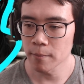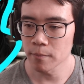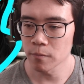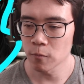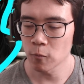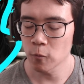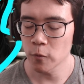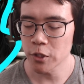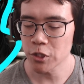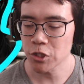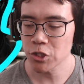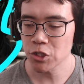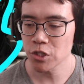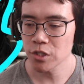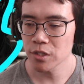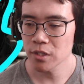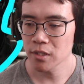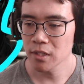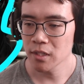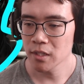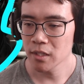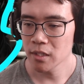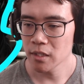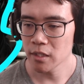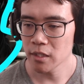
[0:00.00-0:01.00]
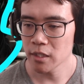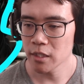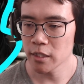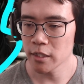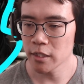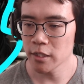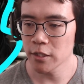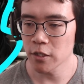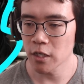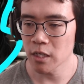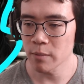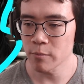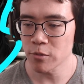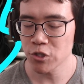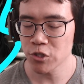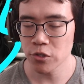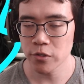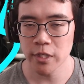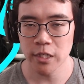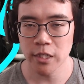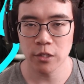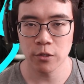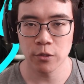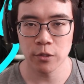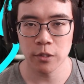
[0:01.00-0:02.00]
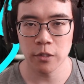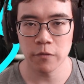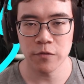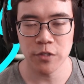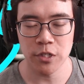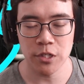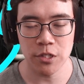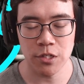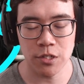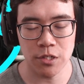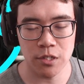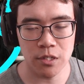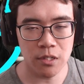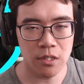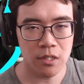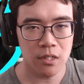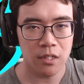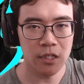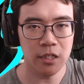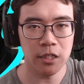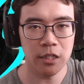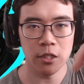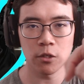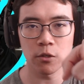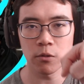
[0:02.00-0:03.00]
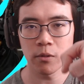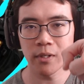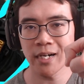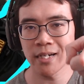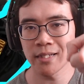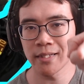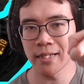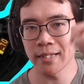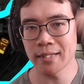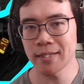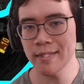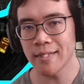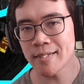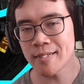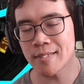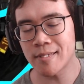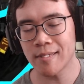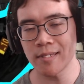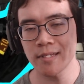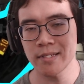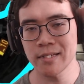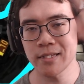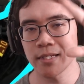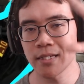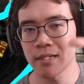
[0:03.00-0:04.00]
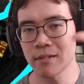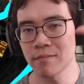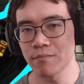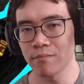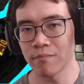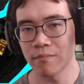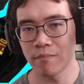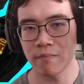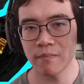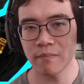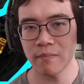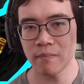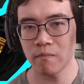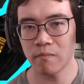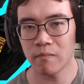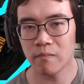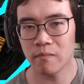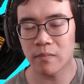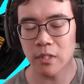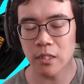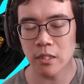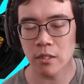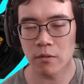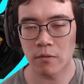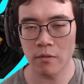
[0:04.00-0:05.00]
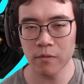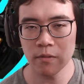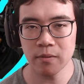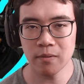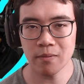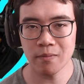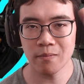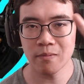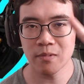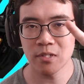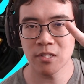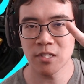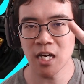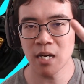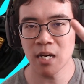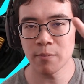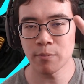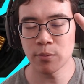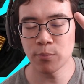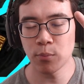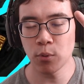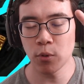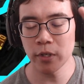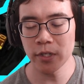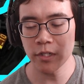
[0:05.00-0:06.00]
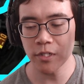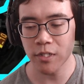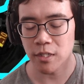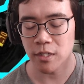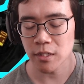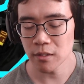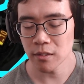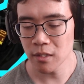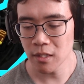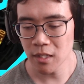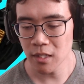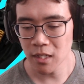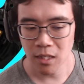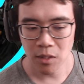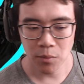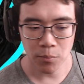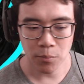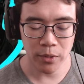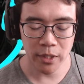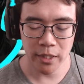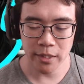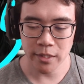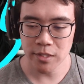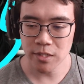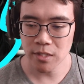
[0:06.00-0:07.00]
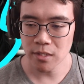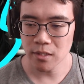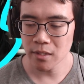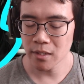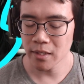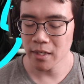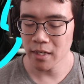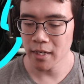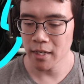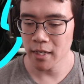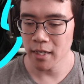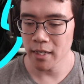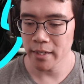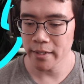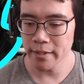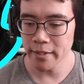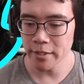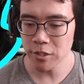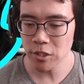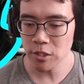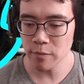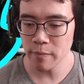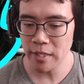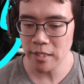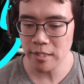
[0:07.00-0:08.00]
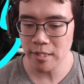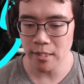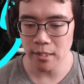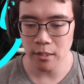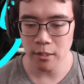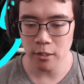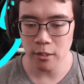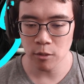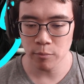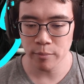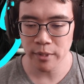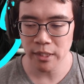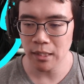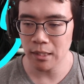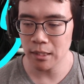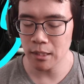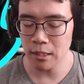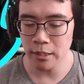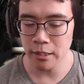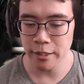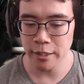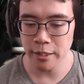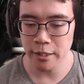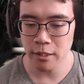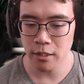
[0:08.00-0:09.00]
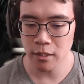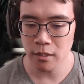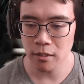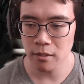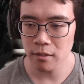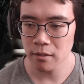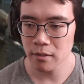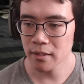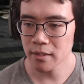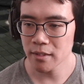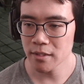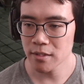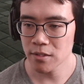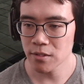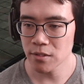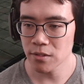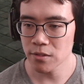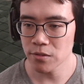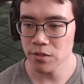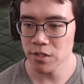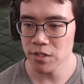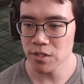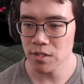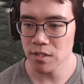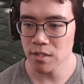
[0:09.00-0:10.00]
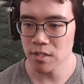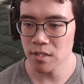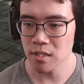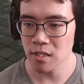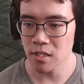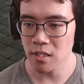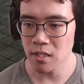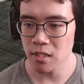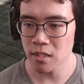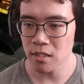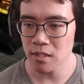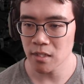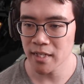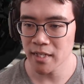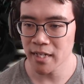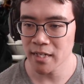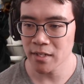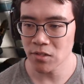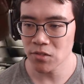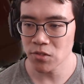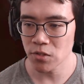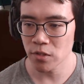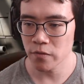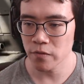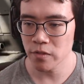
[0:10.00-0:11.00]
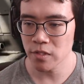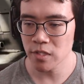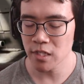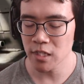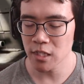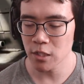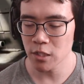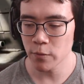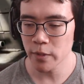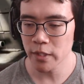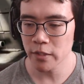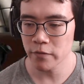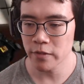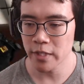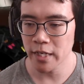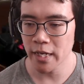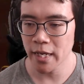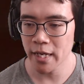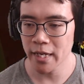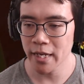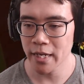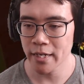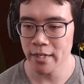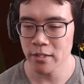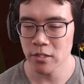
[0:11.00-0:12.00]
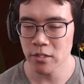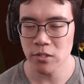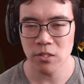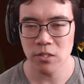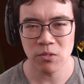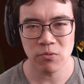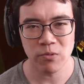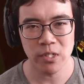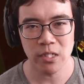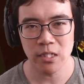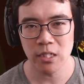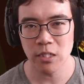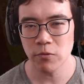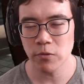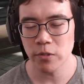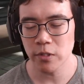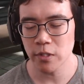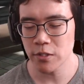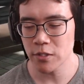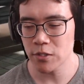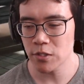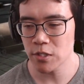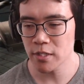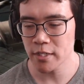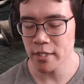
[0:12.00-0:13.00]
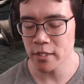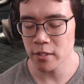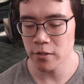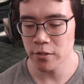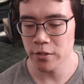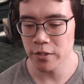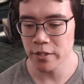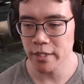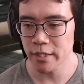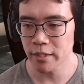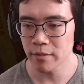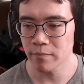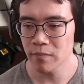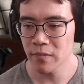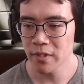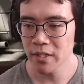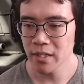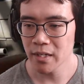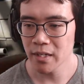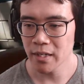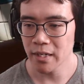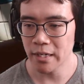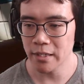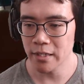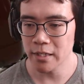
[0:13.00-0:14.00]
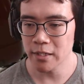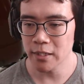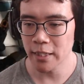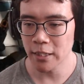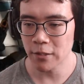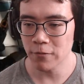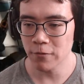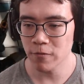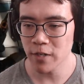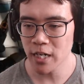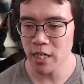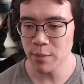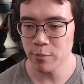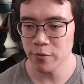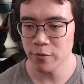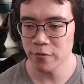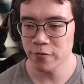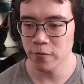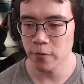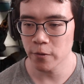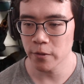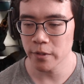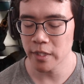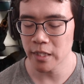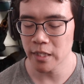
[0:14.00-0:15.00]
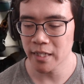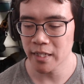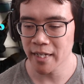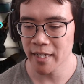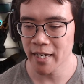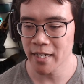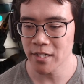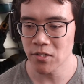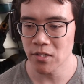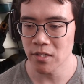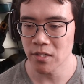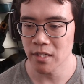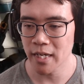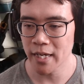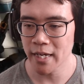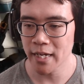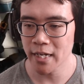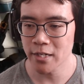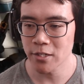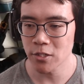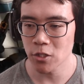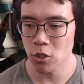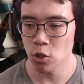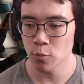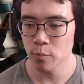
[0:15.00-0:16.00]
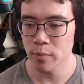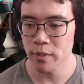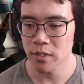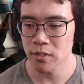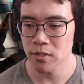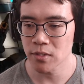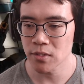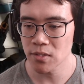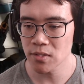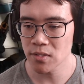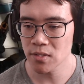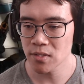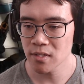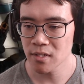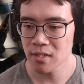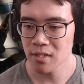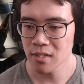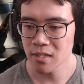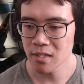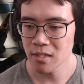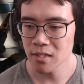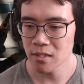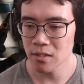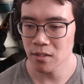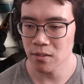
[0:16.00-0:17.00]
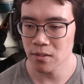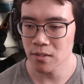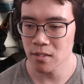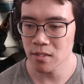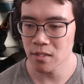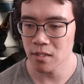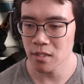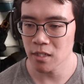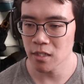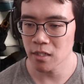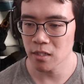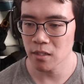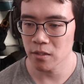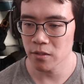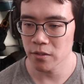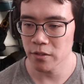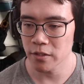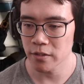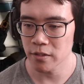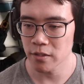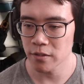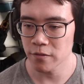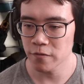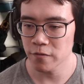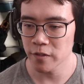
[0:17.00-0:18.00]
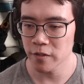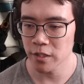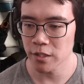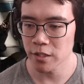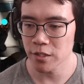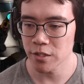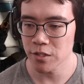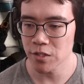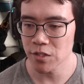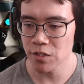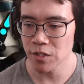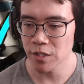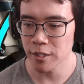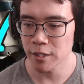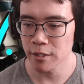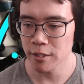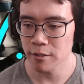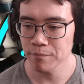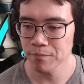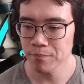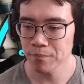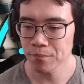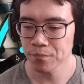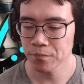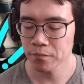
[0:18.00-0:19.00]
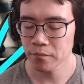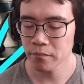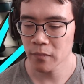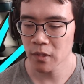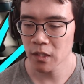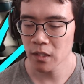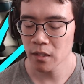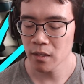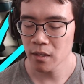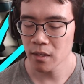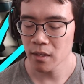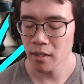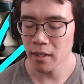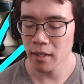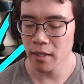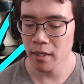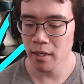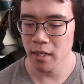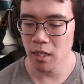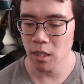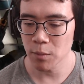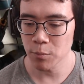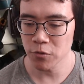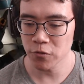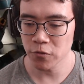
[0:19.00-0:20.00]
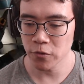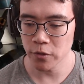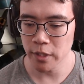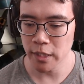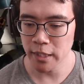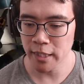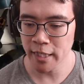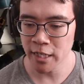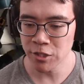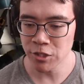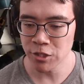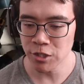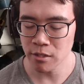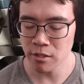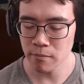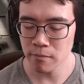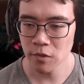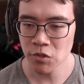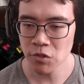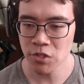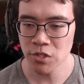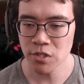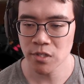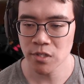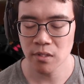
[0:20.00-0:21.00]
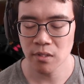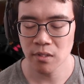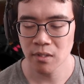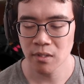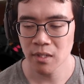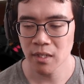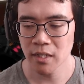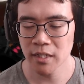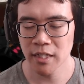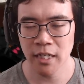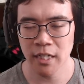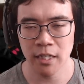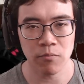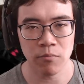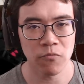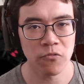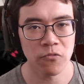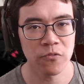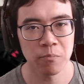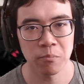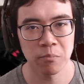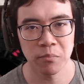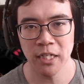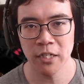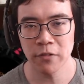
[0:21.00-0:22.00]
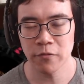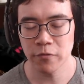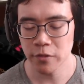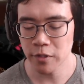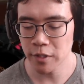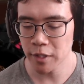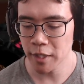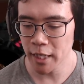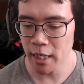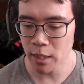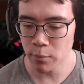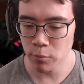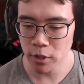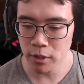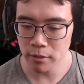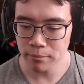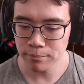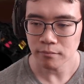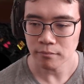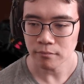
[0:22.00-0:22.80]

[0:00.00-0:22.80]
which I'm sure they could have just gone like this and then stopped pointing, but it just makes it a little bit clear to just see that sort of silhouette of the hand. Just really, really subtle thing. And then like right before they catch them, the hand opens. You can see all the fingers here before they catch it. Just, again, playing for the camera.